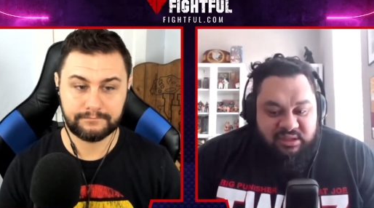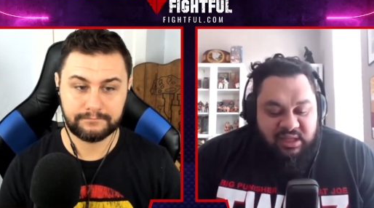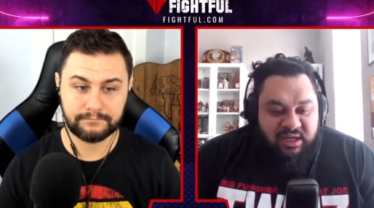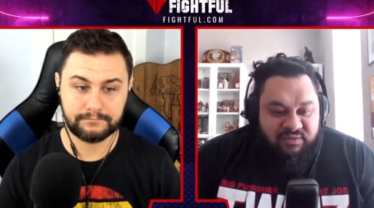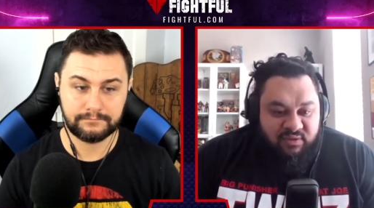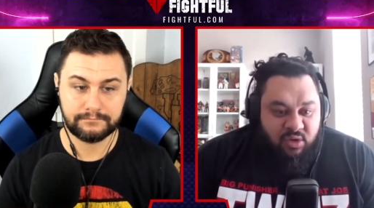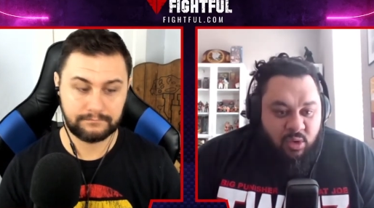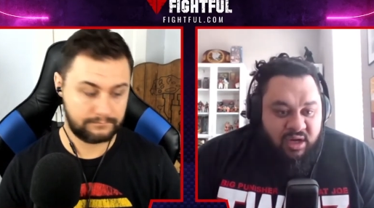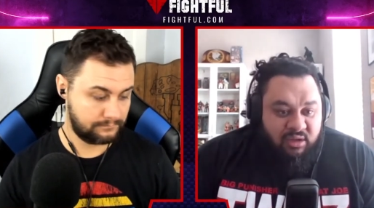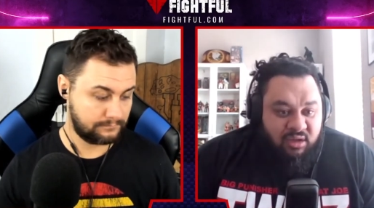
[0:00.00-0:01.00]
Speaker 1: class for
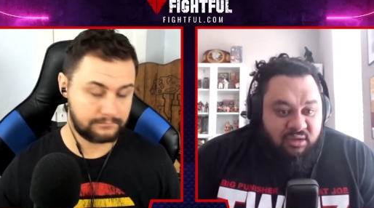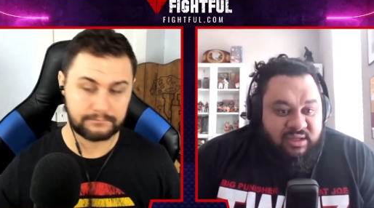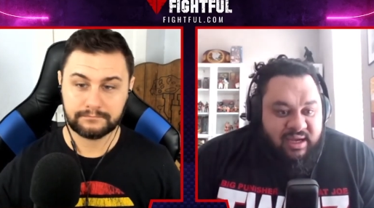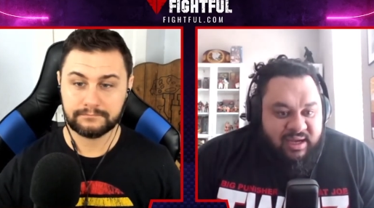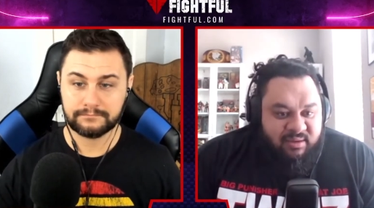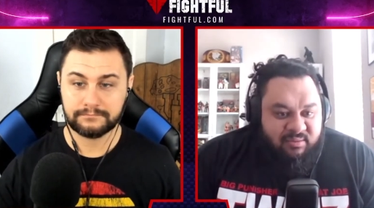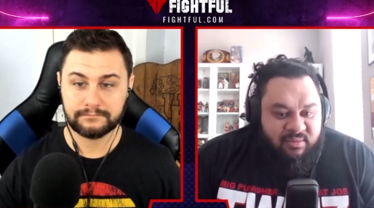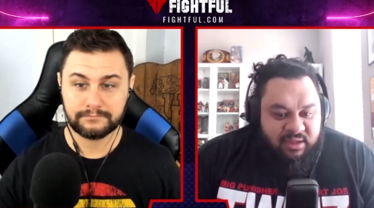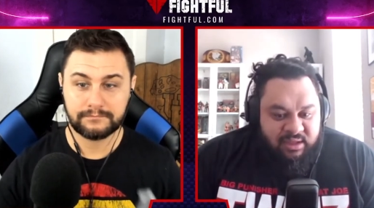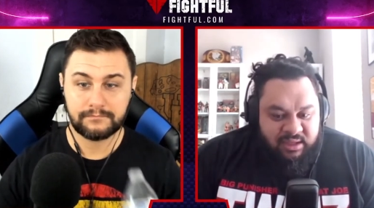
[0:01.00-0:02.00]
quite a long time,
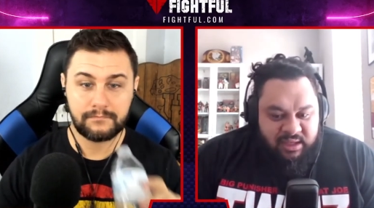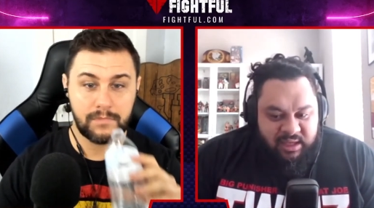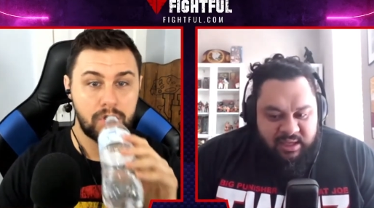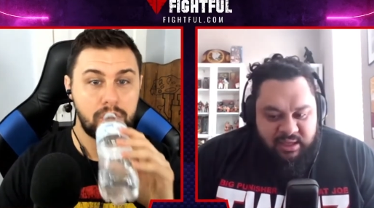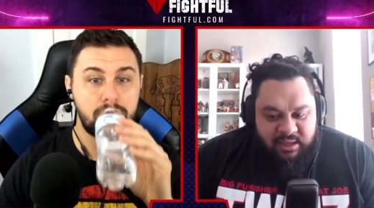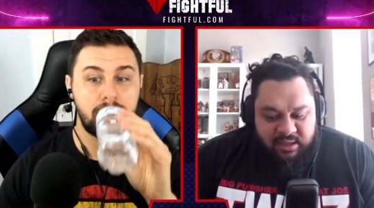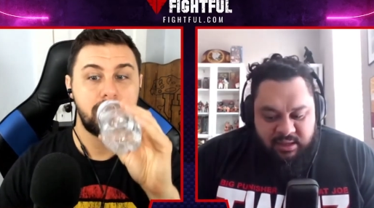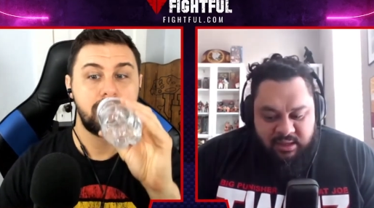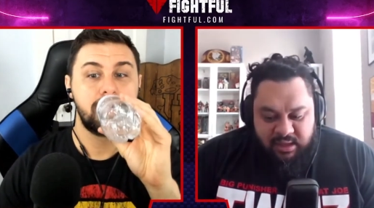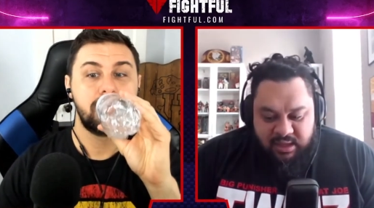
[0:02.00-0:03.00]

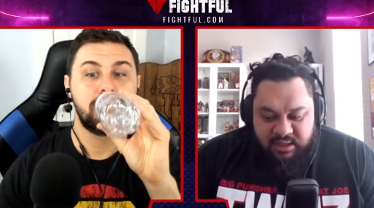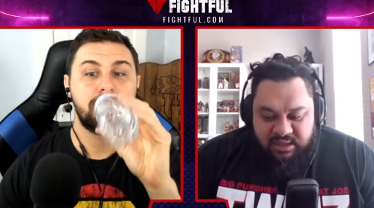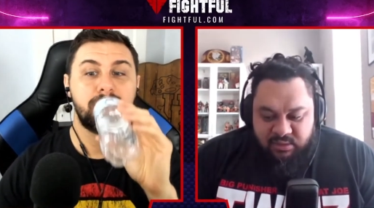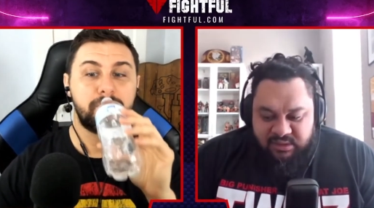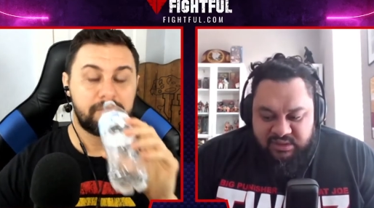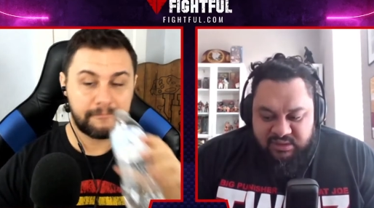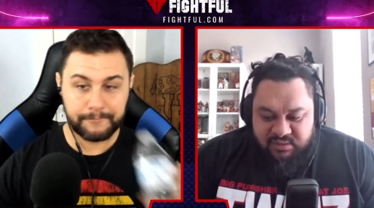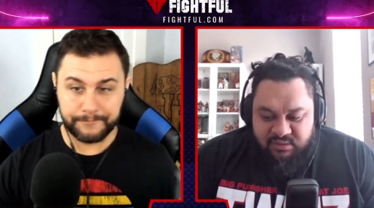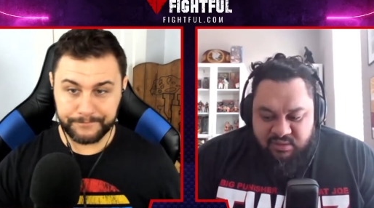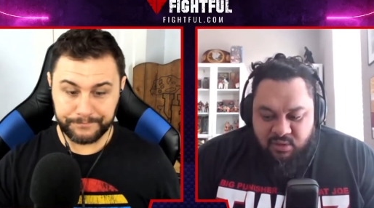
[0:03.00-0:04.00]
uh, and he was
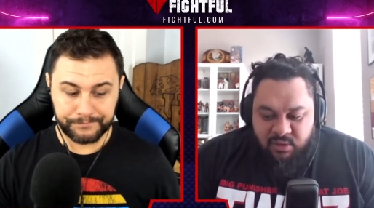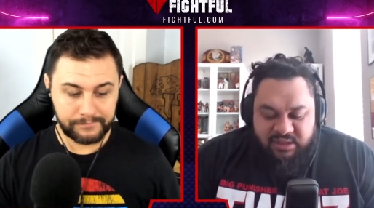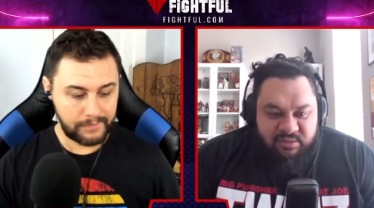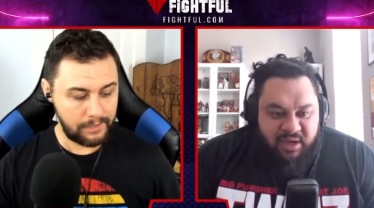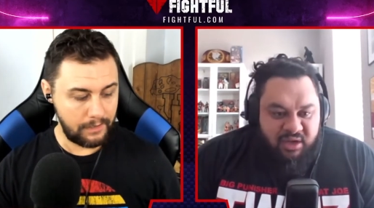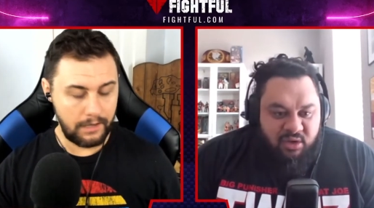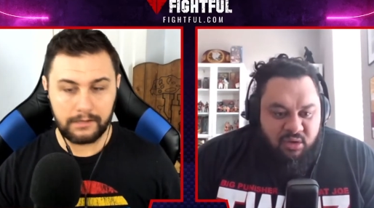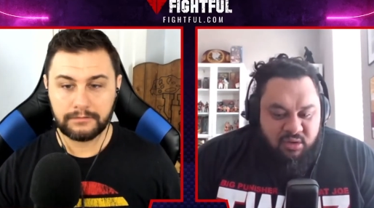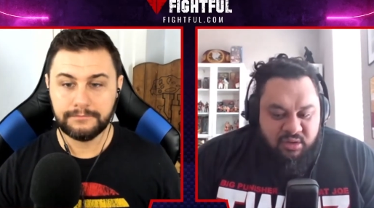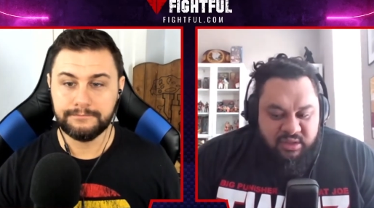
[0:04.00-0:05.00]
always in my
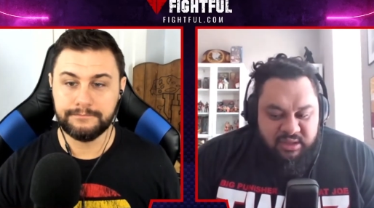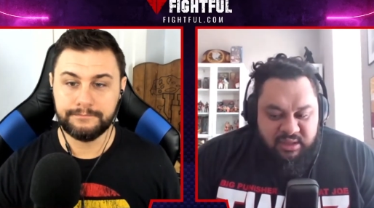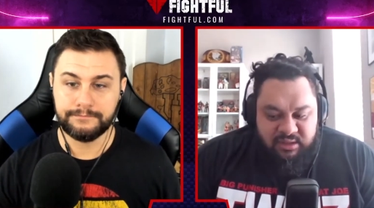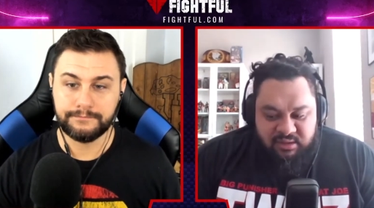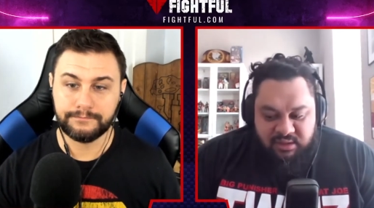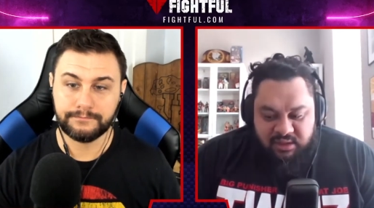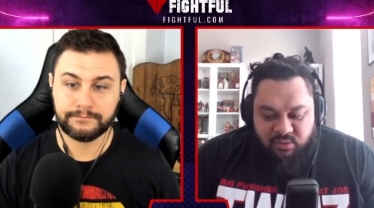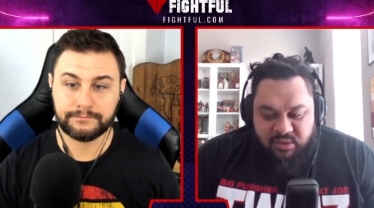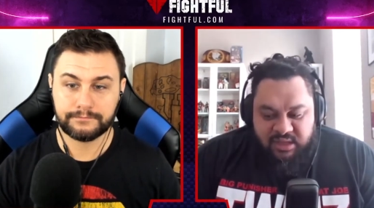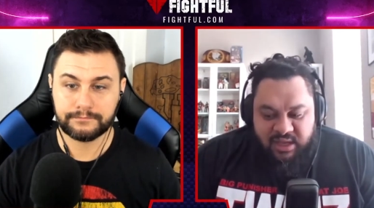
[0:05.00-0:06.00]
corner. And then
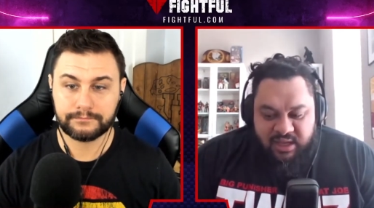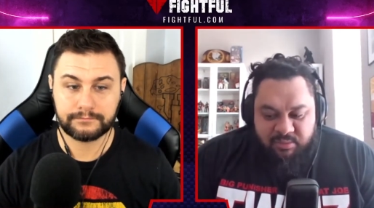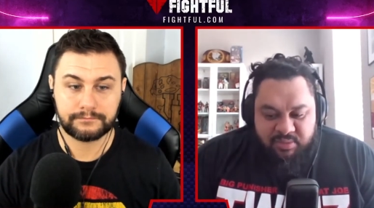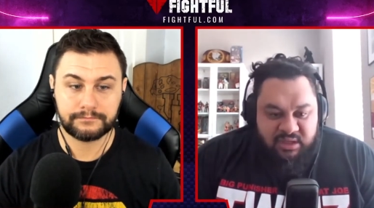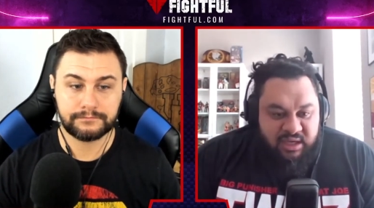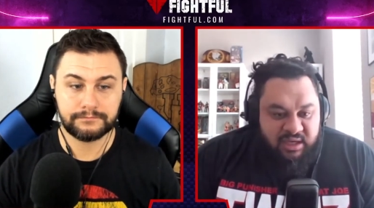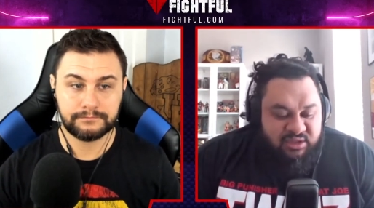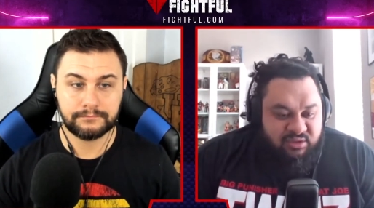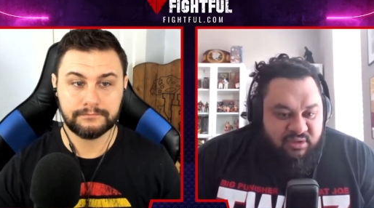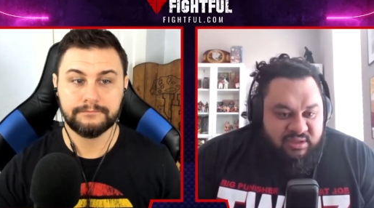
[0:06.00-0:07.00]
when that happened, he
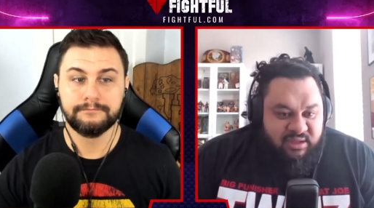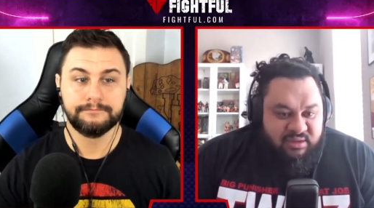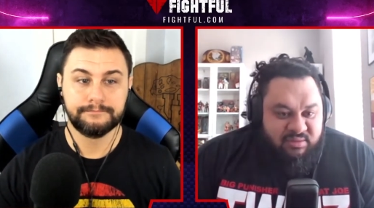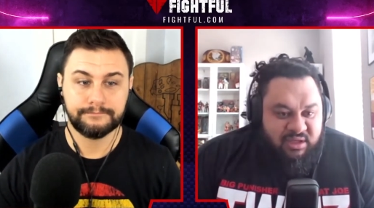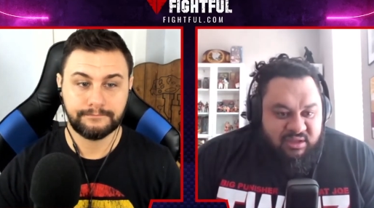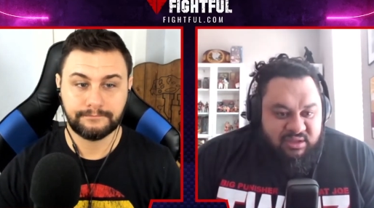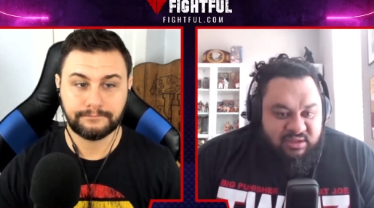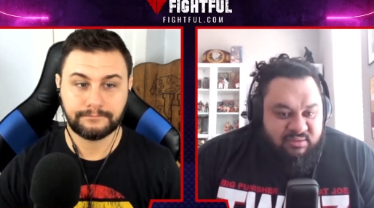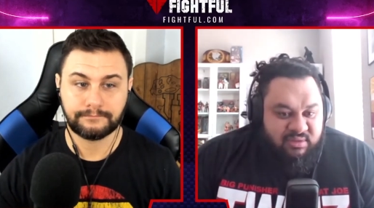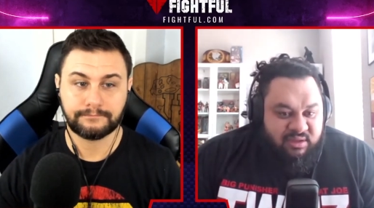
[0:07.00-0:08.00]
actually reached out to me and
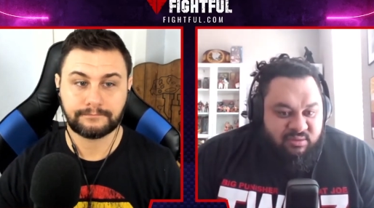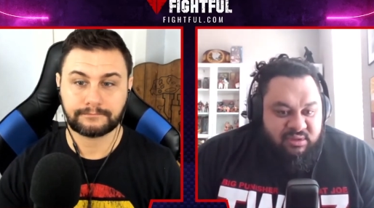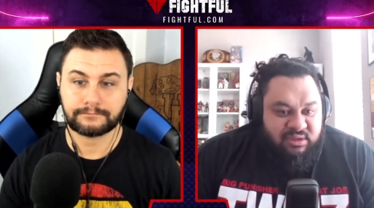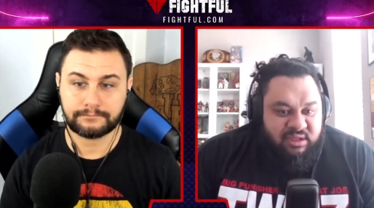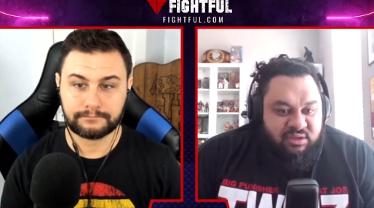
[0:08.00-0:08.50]
just he was in